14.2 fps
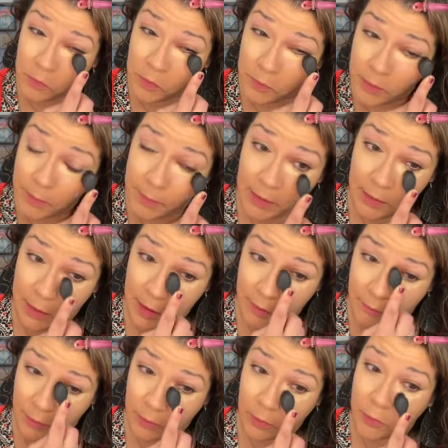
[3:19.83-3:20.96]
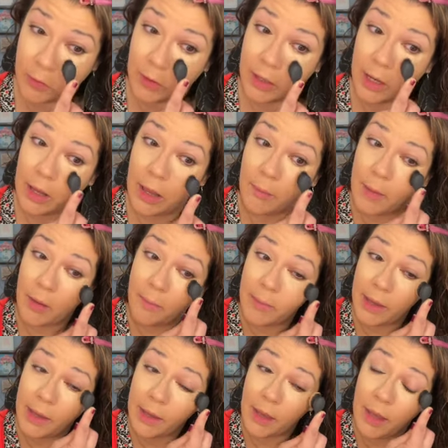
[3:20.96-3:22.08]
She made me love learning about
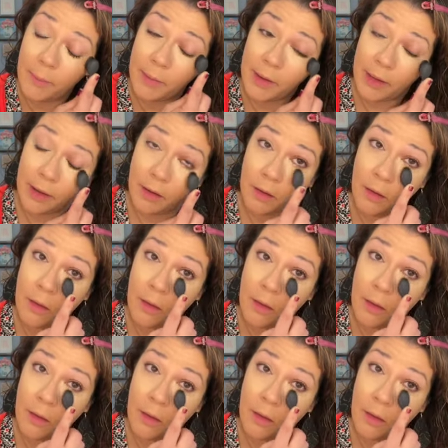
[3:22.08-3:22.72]
makeup. And